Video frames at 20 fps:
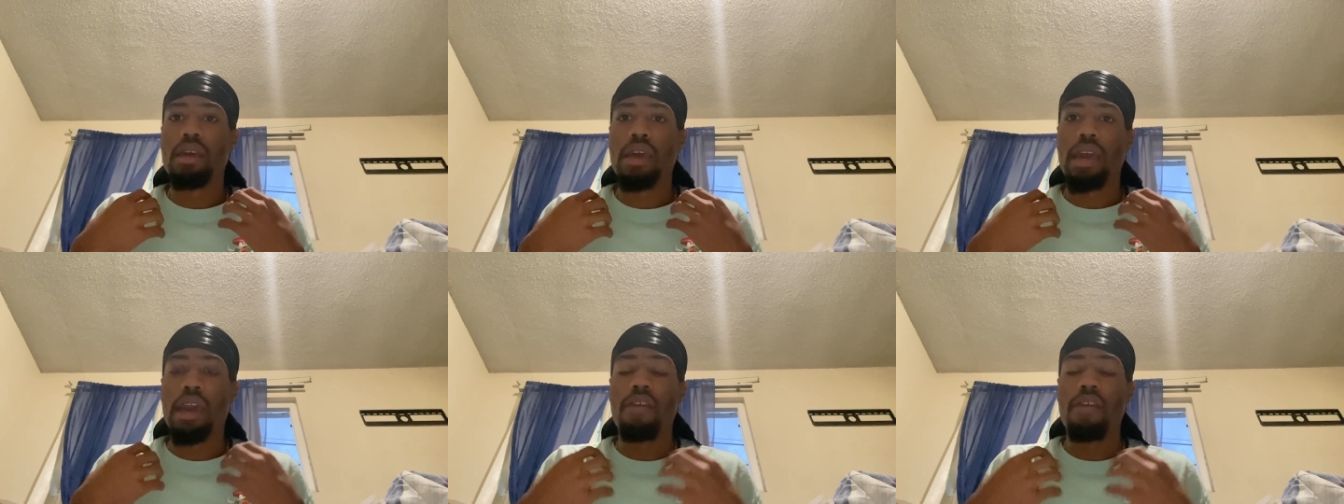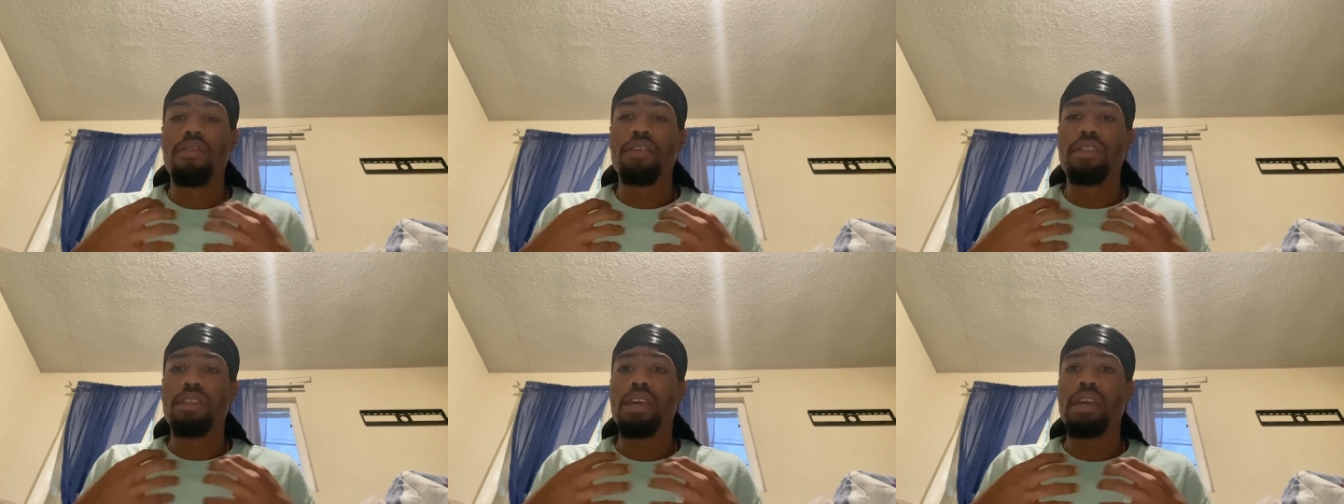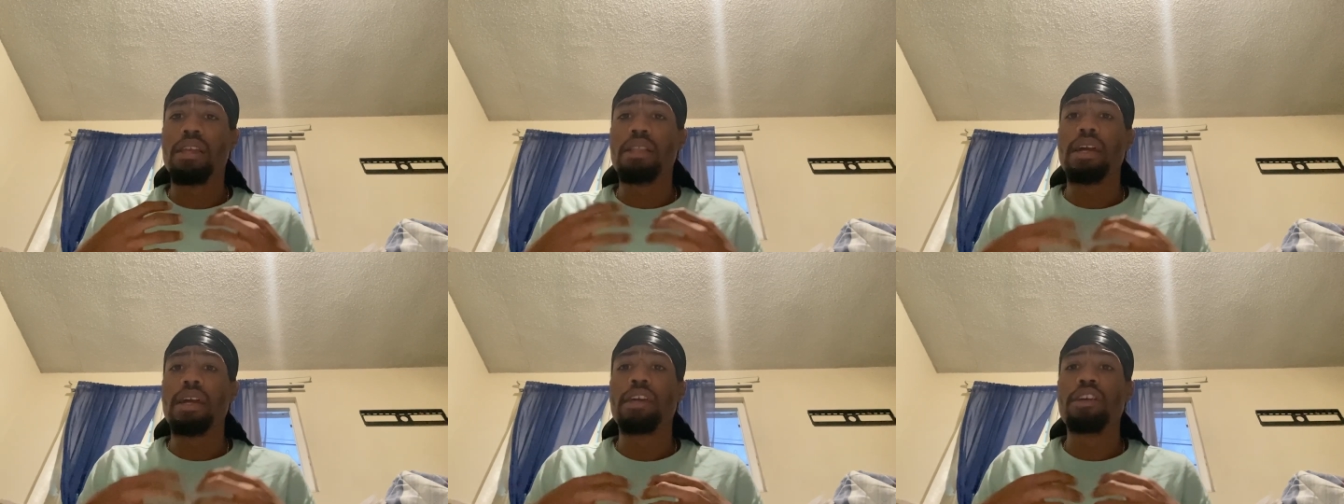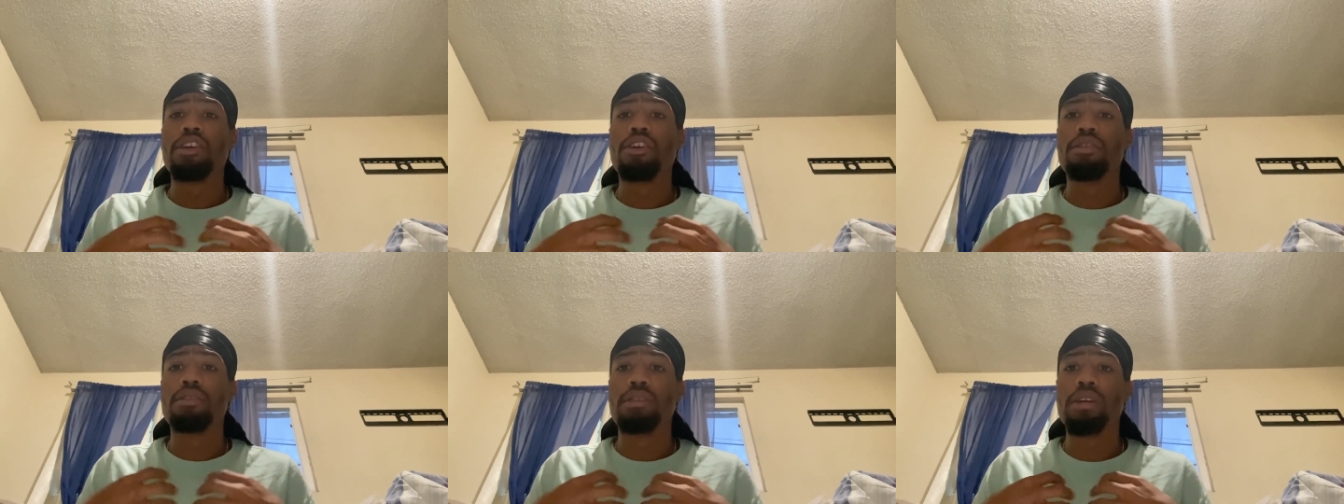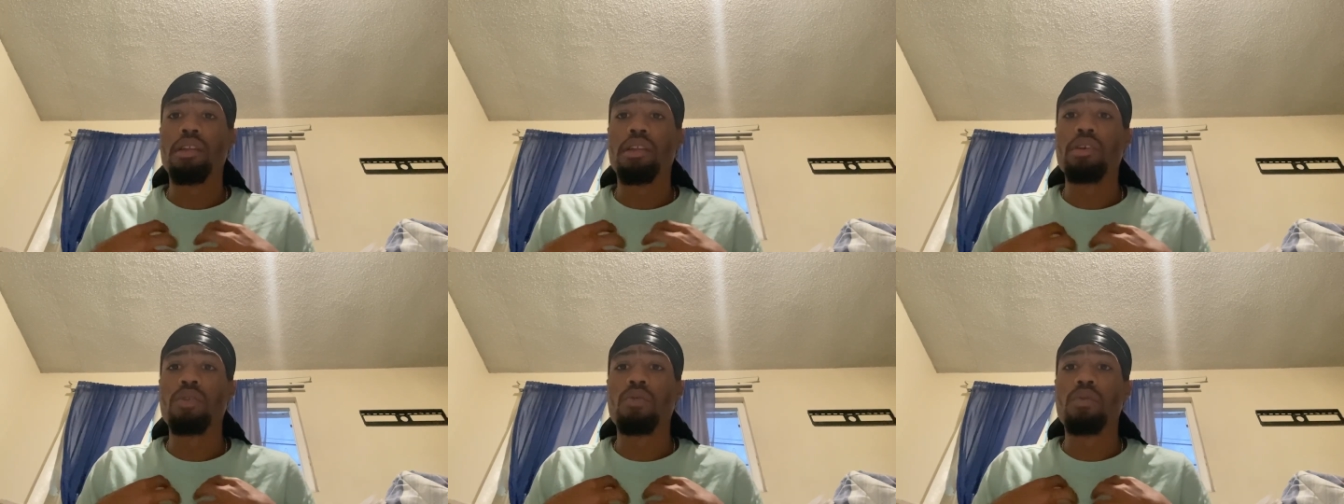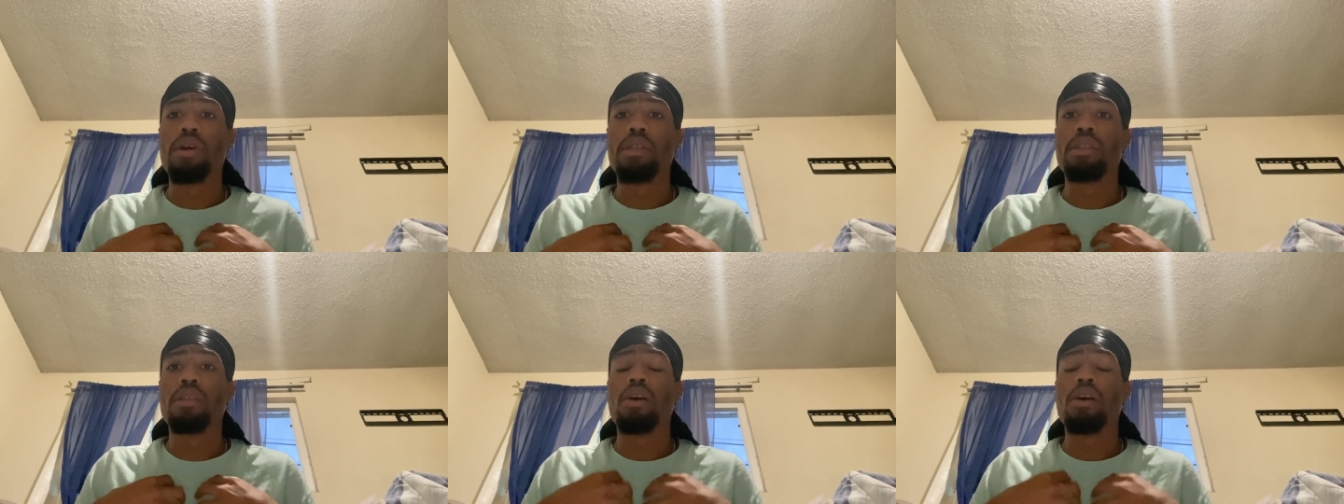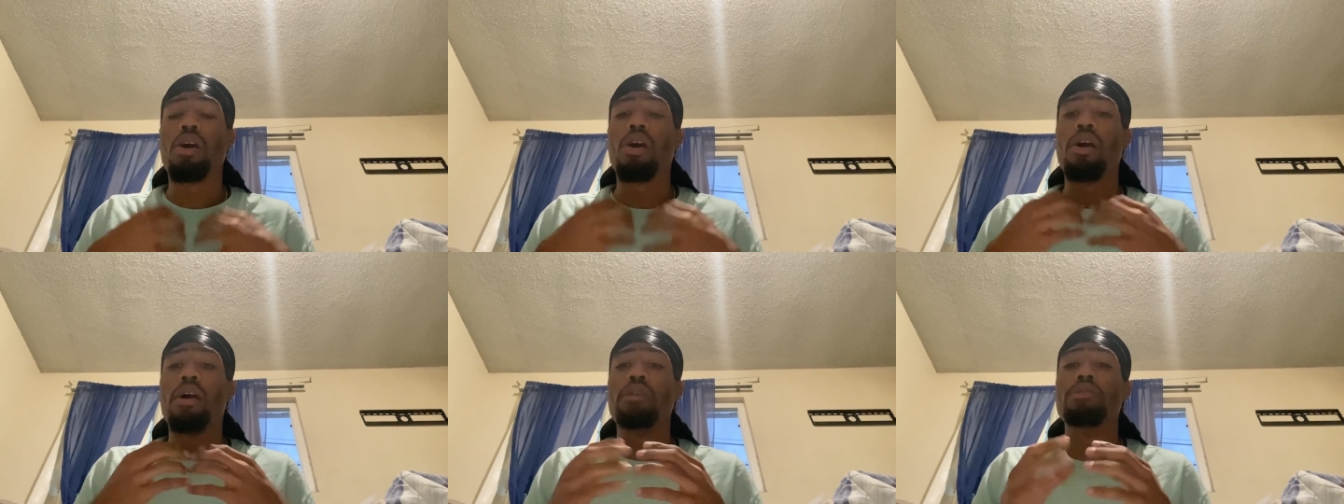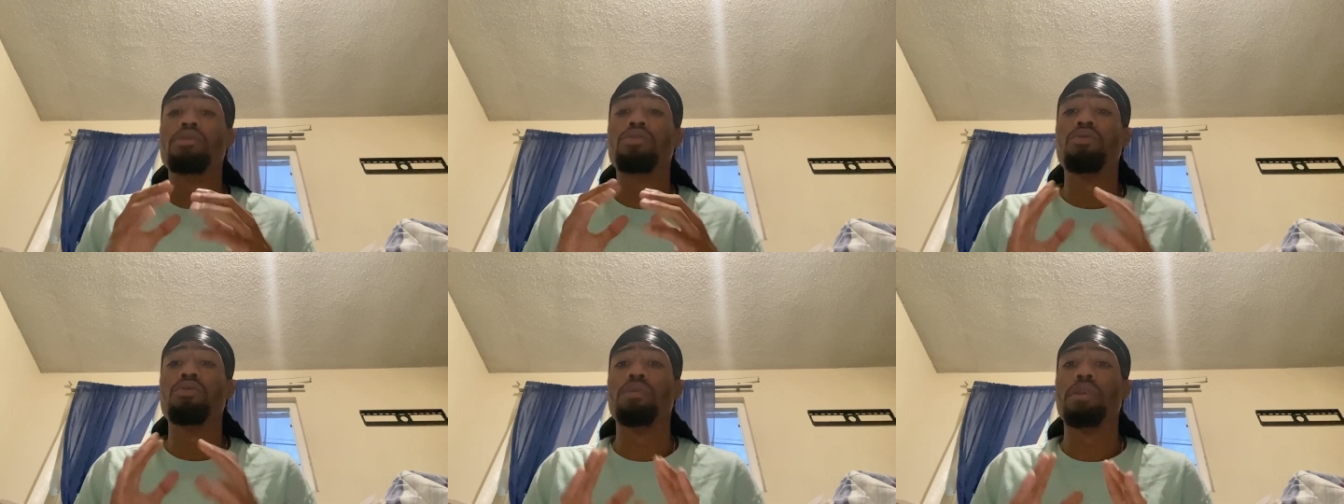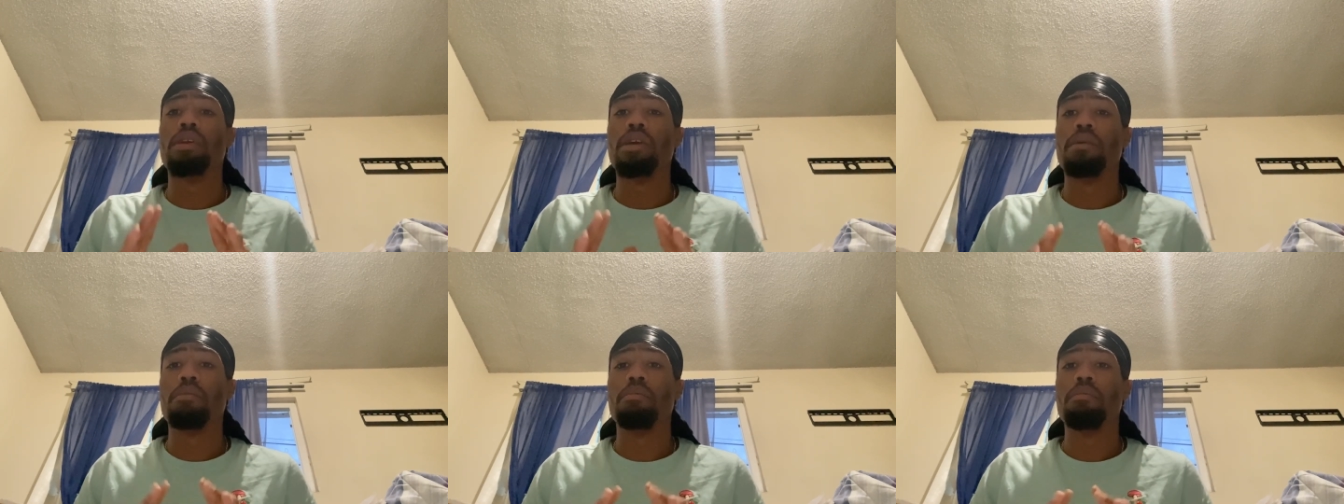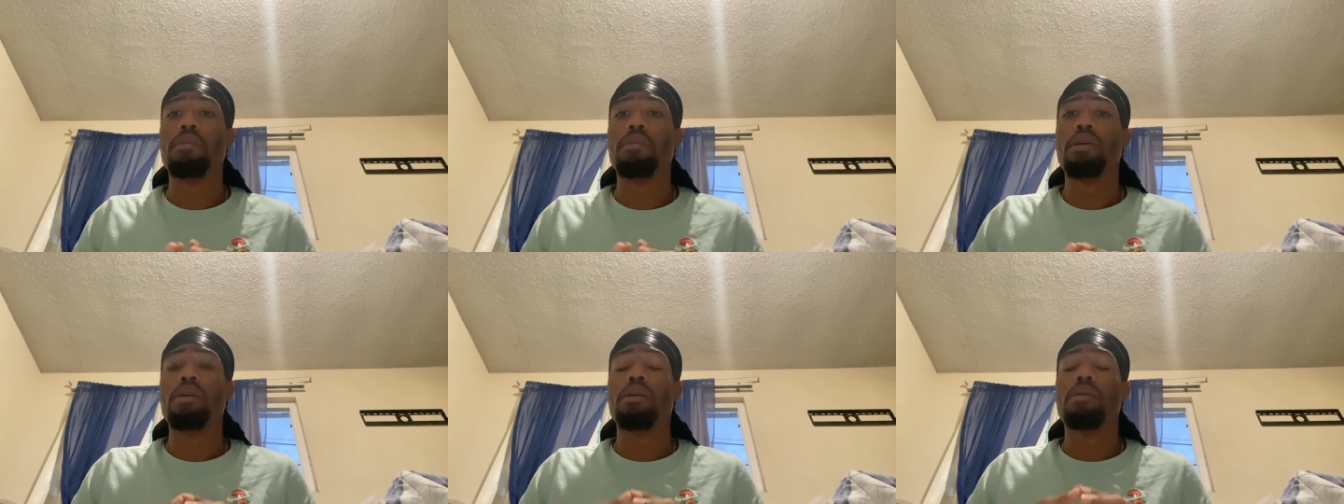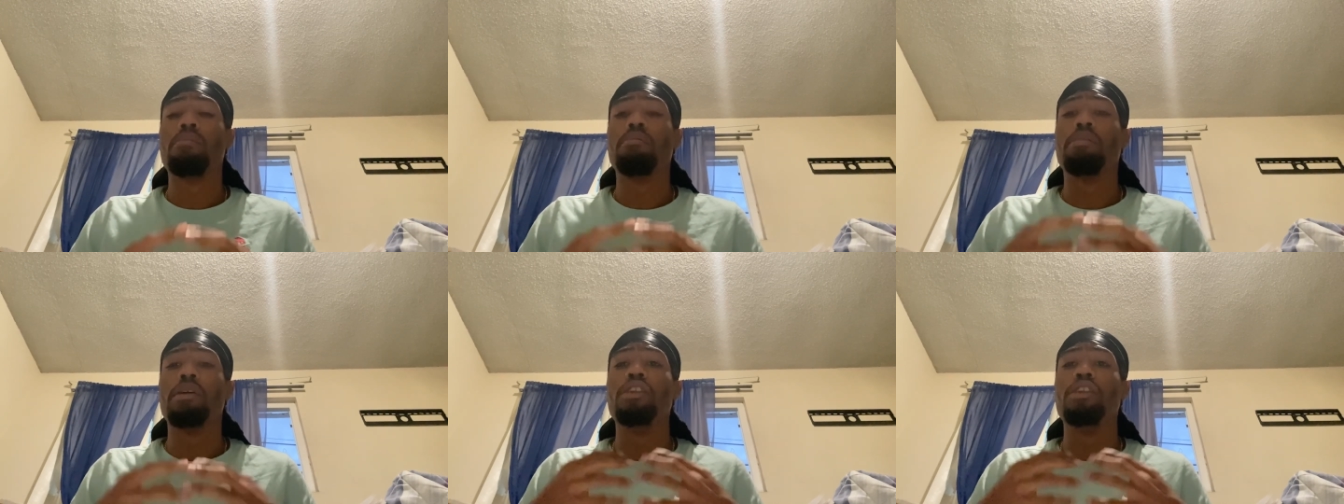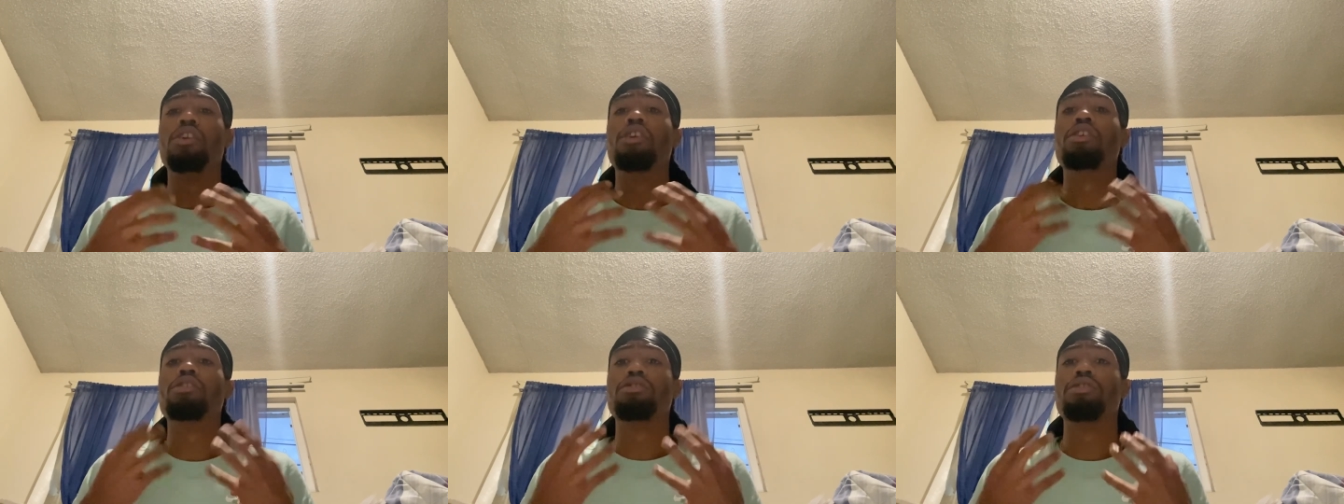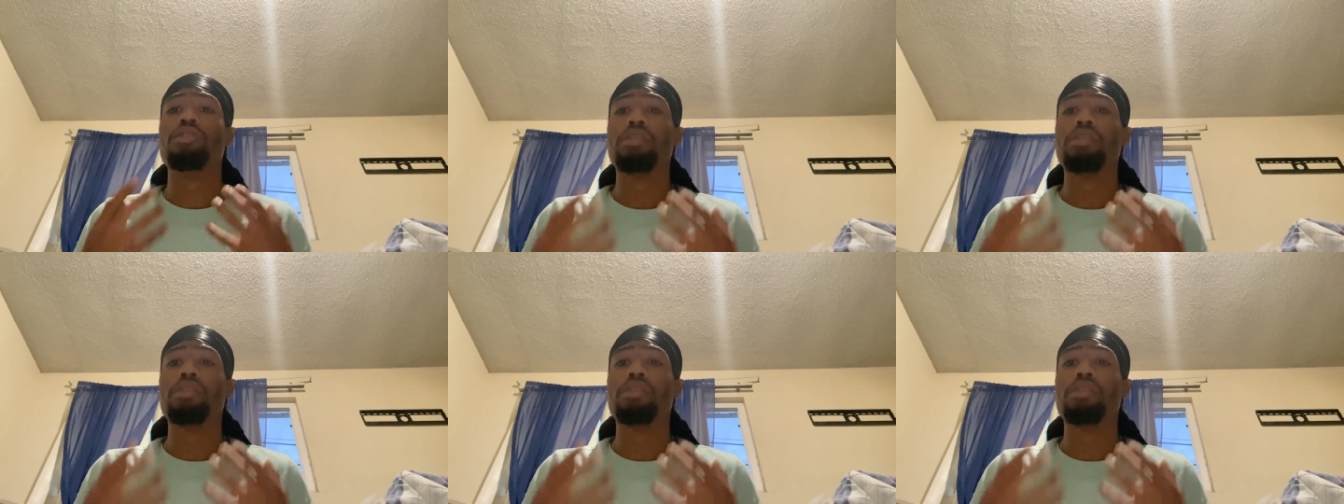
everything that you're dealing with onto them, but nurture